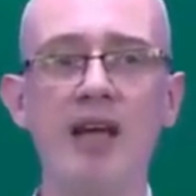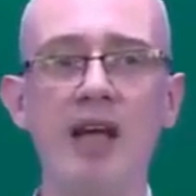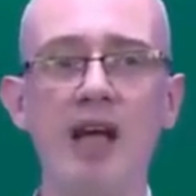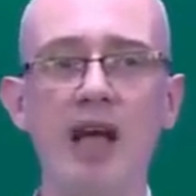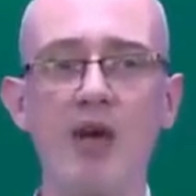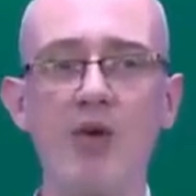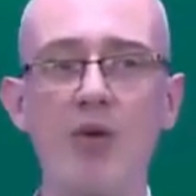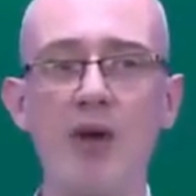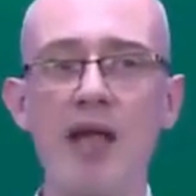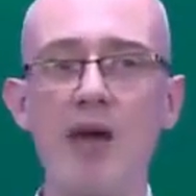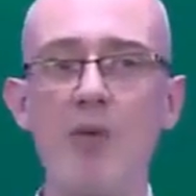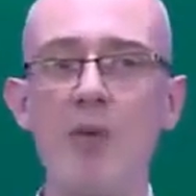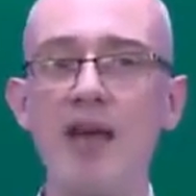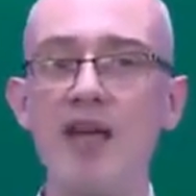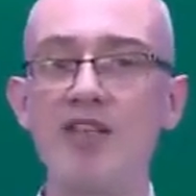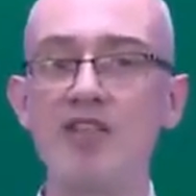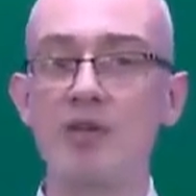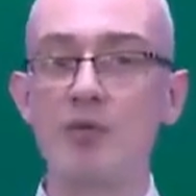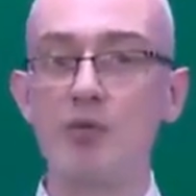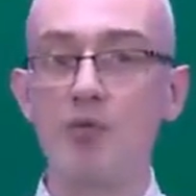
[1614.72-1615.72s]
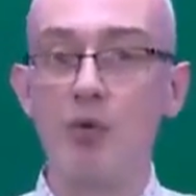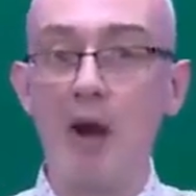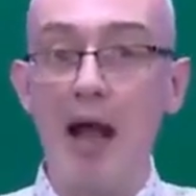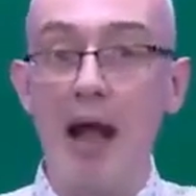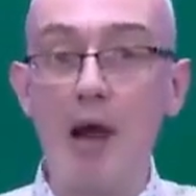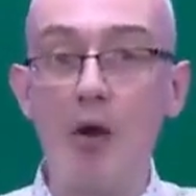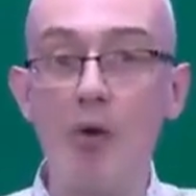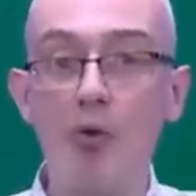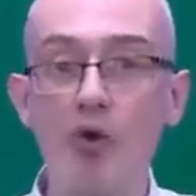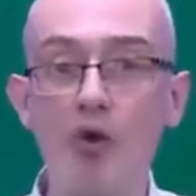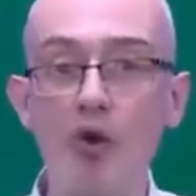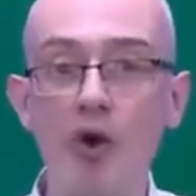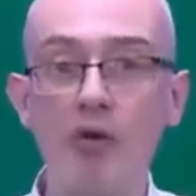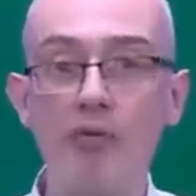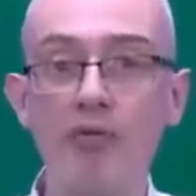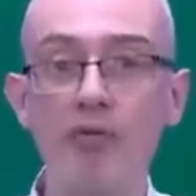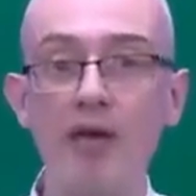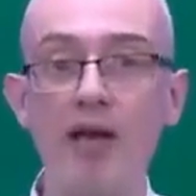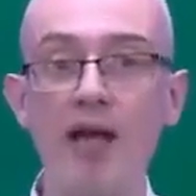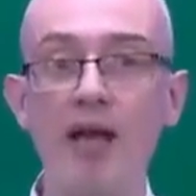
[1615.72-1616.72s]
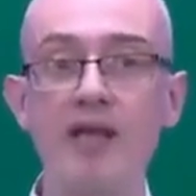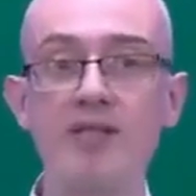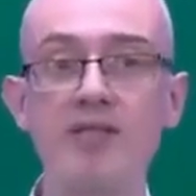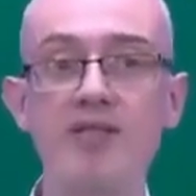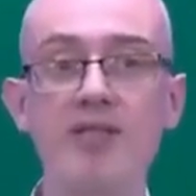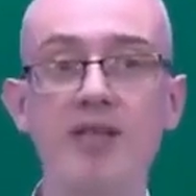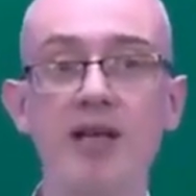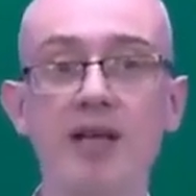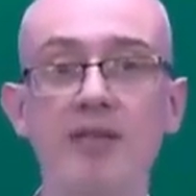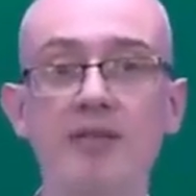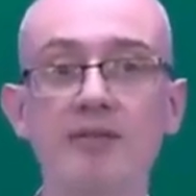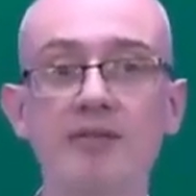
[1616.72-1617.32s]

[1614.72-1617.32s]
A great way to round off an answer.